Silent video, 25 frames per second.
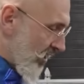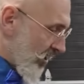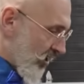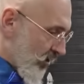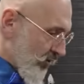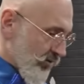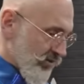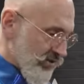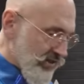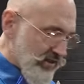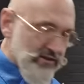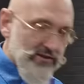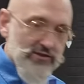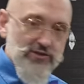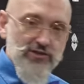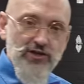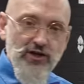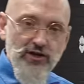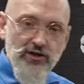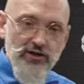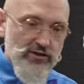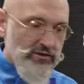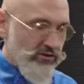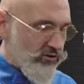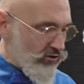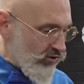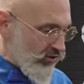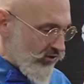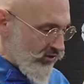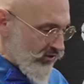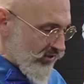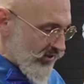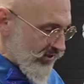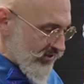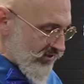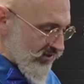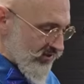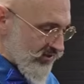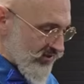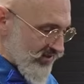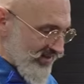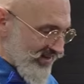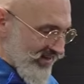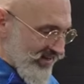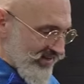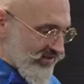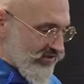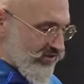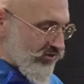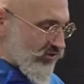I always like to start on the hood because it's a
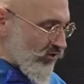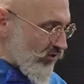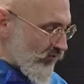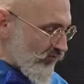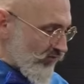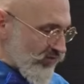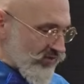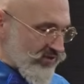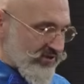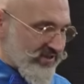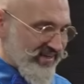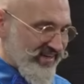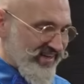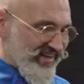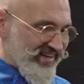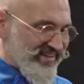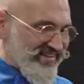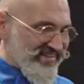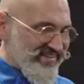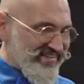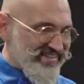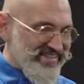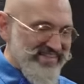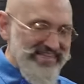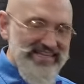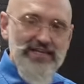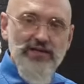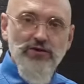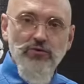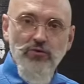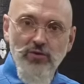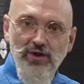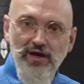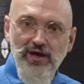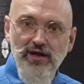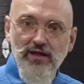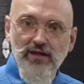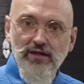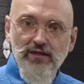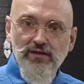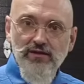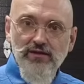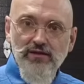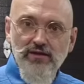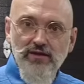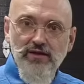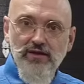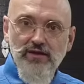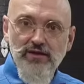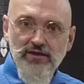nice surface and I can see it well.
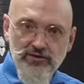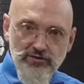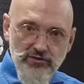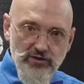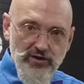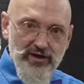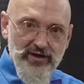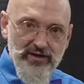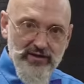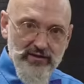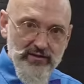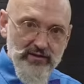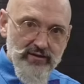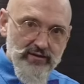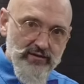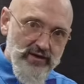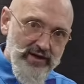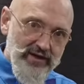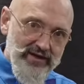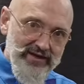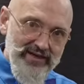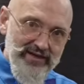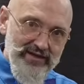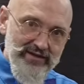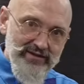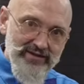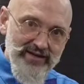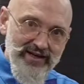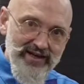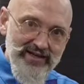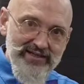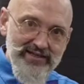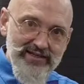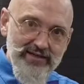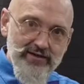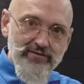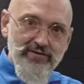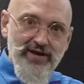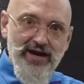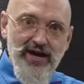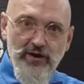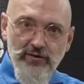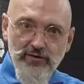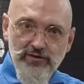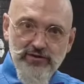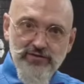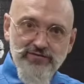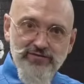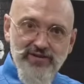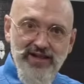So I get an idea of
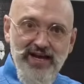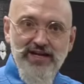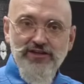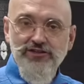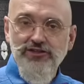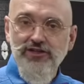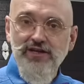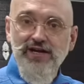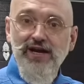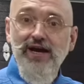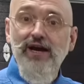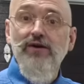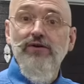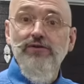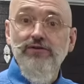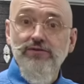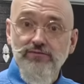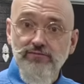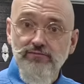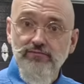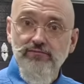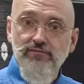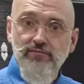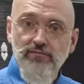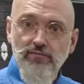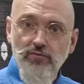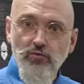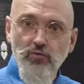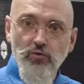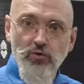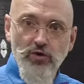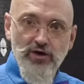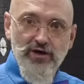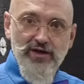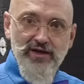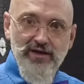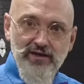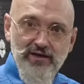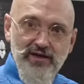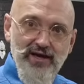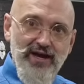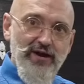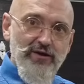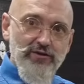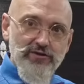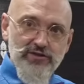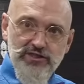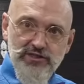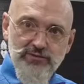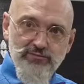how it's flashing, how it's working,
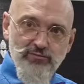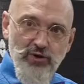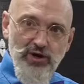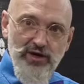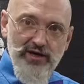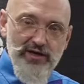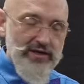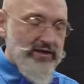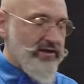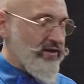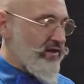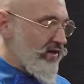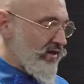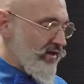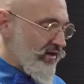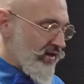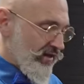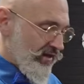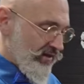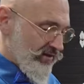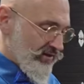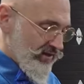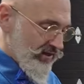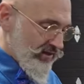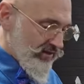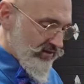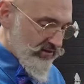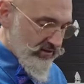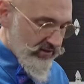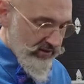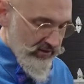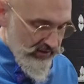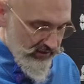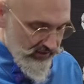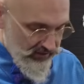how it's spreading, and then